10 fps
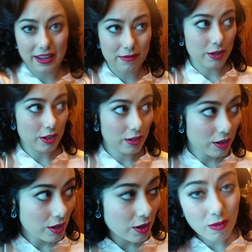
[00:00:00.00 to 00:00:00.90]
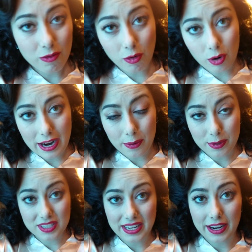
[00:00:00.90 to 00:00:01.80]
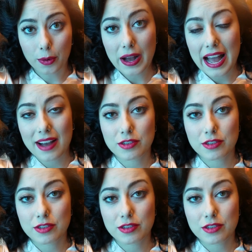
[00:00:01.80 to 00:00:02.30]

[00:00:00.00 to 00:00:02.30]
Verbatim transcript: on set for four hours now.